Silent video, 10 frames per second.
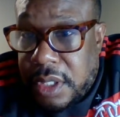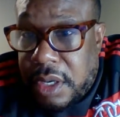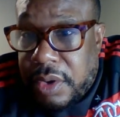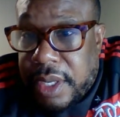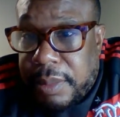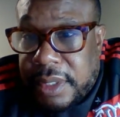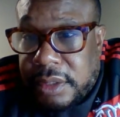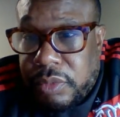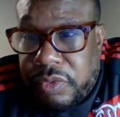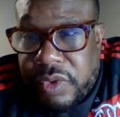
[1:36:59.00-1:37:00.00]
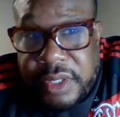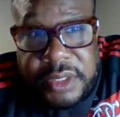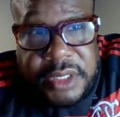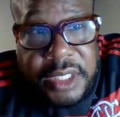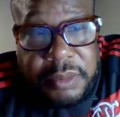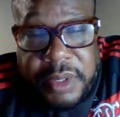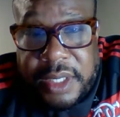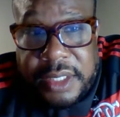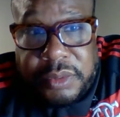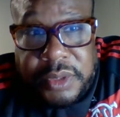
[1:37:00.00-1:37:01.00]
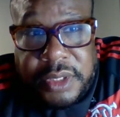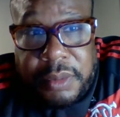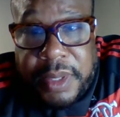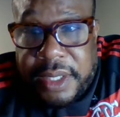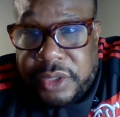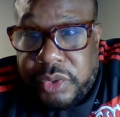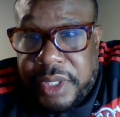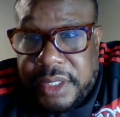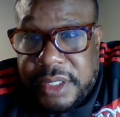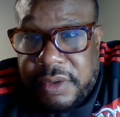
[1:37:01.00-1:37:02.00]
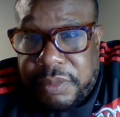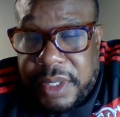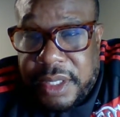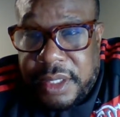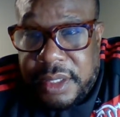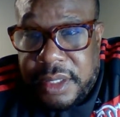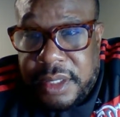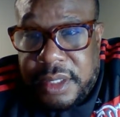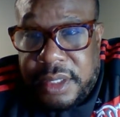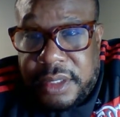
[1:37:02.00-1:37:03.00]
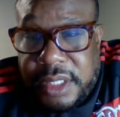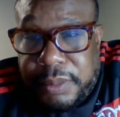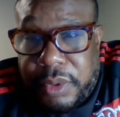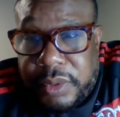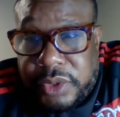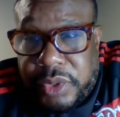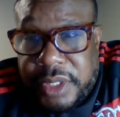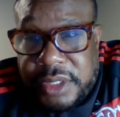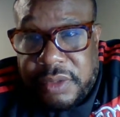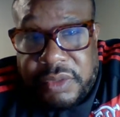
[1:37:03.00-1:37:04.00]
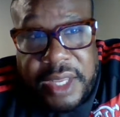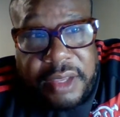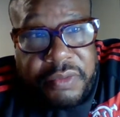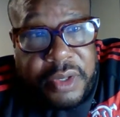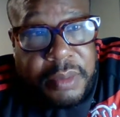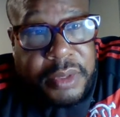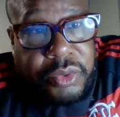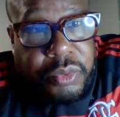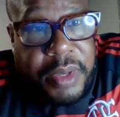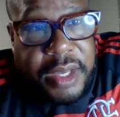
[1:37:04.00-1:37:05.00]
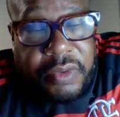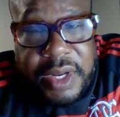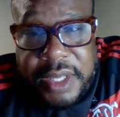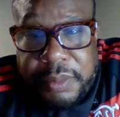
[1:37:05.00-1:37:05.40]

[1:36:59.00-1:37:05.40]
Okay, about to move around the city, man. That's what's up, man. Enjoy yourself, man. Tempo, enjoy yourself. Thank you for coming through, man. Greatly